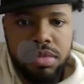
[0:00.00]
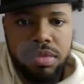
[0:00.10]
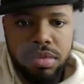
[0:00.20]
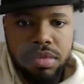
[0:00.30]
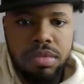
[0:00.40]
they
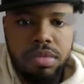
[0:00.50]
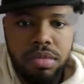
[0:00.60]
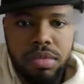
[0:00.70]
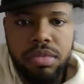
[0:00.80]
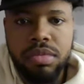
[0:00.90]
will not, you
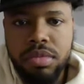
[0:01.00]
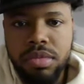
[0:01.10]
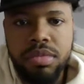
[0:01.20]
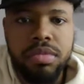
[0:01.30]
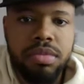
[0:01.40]
try
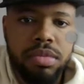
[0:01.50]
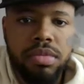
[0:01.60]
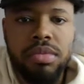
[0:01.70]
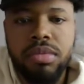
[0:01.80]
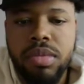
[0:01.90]
dash.
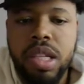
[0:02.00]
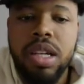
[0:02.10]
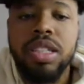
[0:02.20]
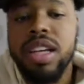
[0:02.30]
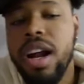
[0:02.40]

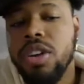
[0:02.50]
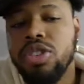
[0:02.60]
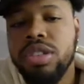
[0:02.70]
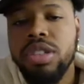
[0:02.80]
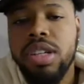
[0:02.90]
Shout out
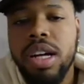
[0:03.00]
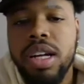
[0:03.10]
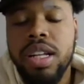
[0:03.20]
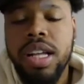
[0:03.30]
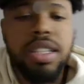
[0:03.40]
Drill
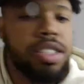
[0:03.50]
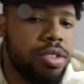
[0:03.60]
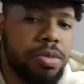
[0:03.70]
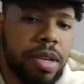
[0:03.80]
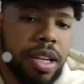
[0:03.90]
uh, Lace
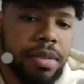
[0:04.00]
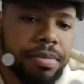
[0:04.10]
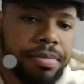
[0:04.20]
too, man.